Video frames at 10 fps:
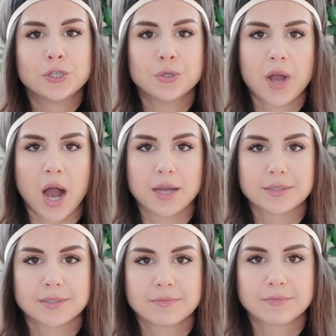2
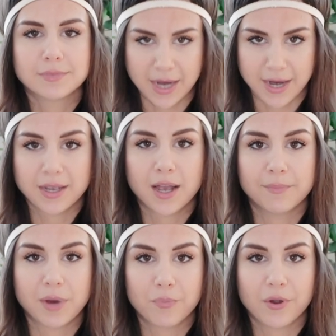cons that I can
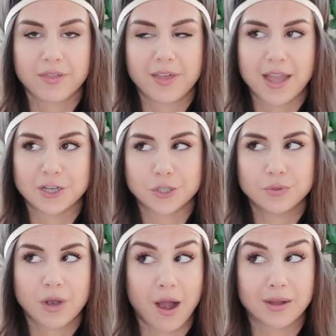come up with, and
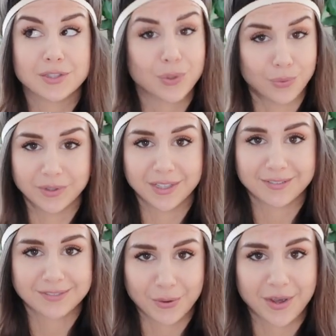2 cons
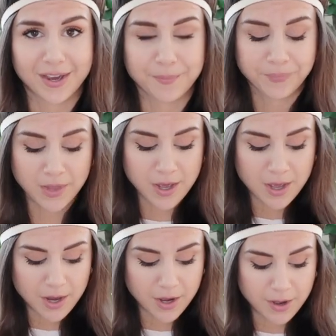only, okay?
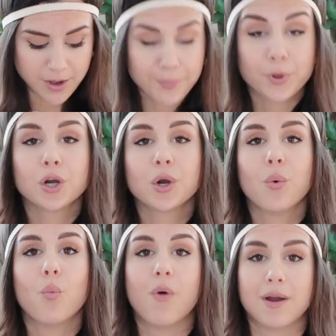Number
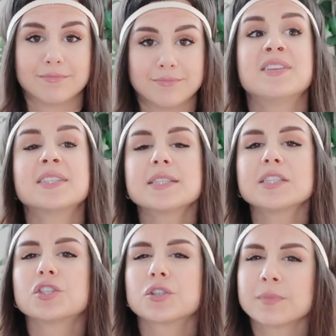1, this
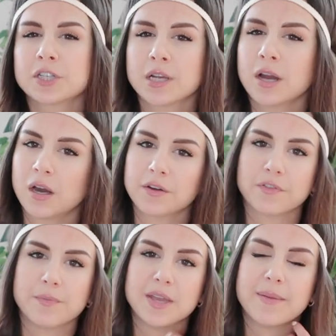isn't so much a con
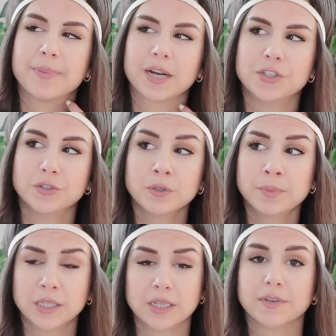for me, but I do
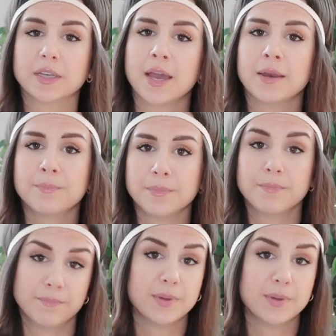believe it can